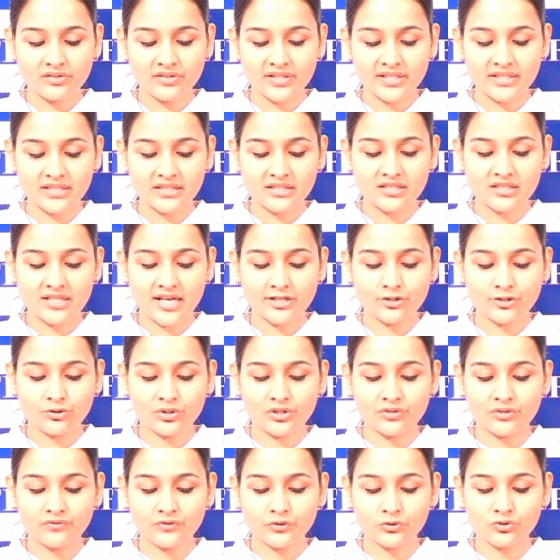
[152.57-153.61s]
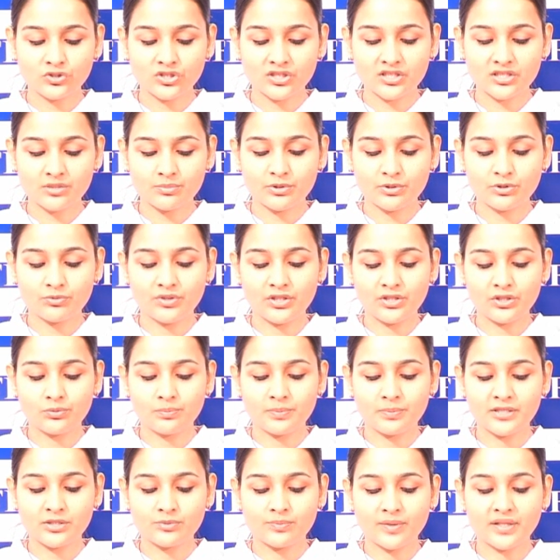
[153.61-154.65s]
Reddy's January futures between
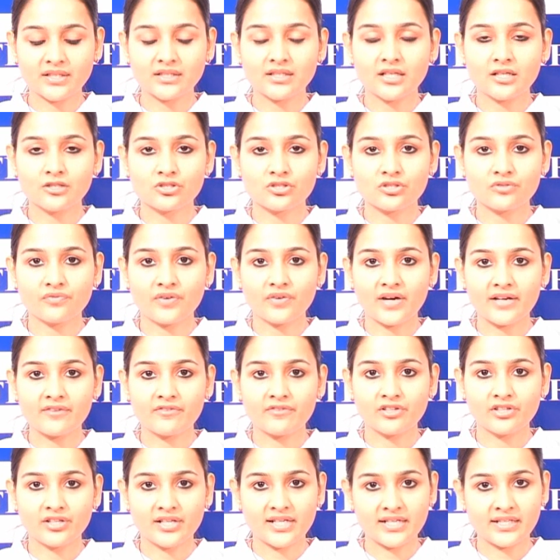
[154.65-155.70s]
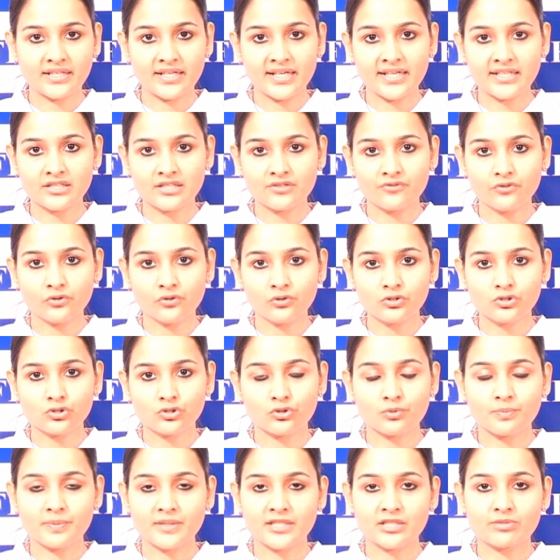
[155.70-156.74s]
Rs. 1584
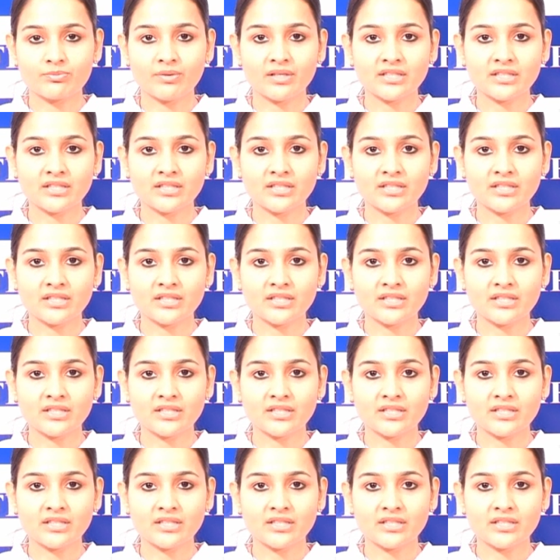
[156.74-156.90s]
to Rs.